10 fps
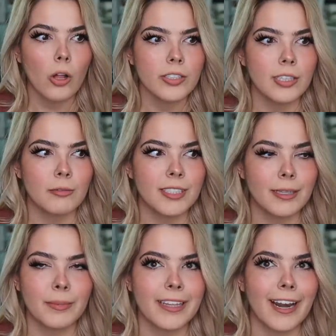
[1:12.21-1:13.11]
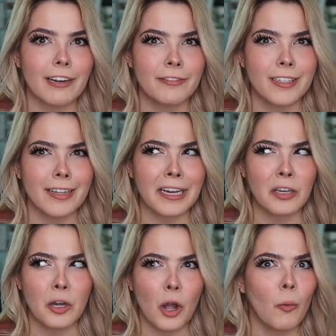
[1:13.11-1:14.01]
Also, something that I feel like
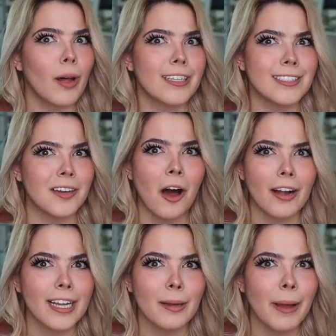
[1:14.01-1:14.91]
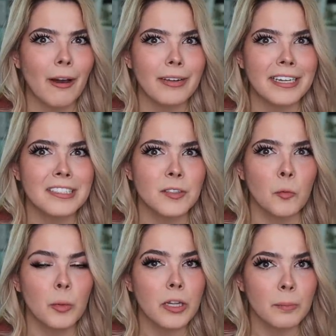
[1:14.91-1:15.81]
no one is talking about is
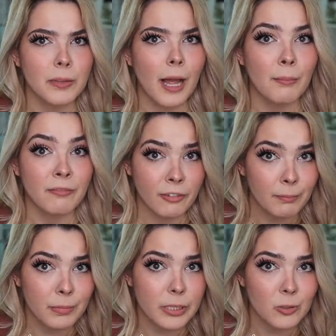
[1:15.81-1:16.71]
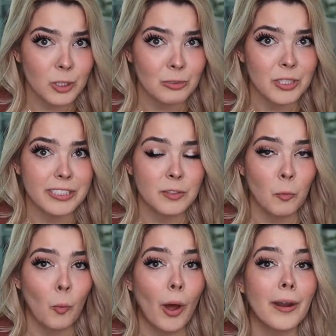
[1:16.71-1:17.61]
Will Blum from Beetlejuice's
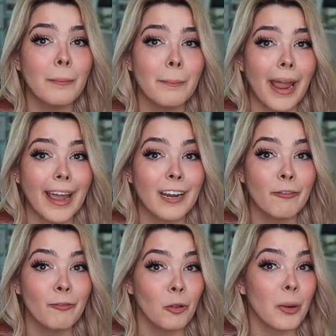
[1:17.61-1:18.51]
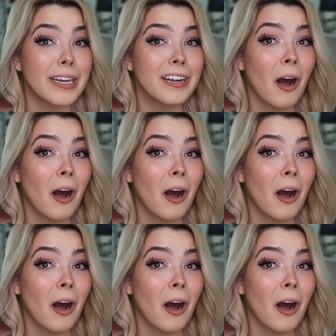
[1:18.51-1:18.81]
one man Floyd